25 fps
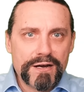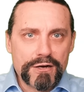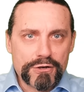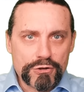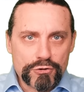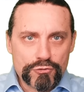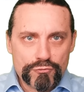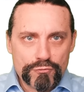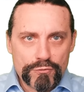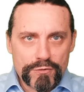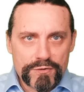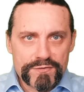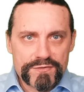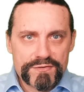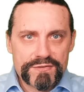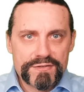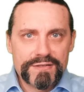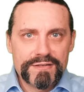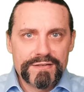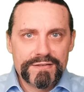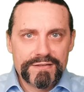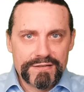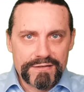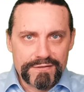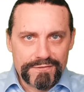across
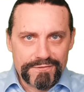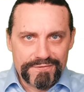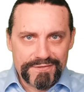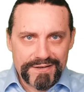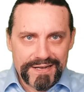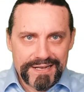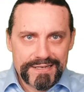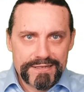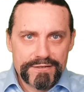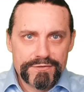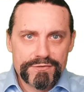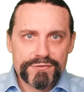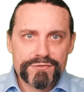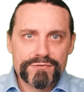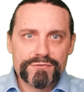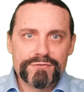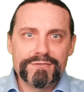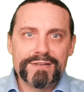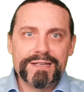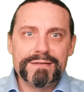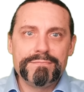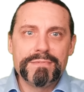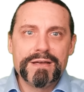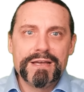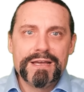the value
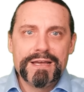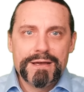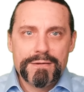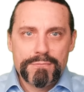stream,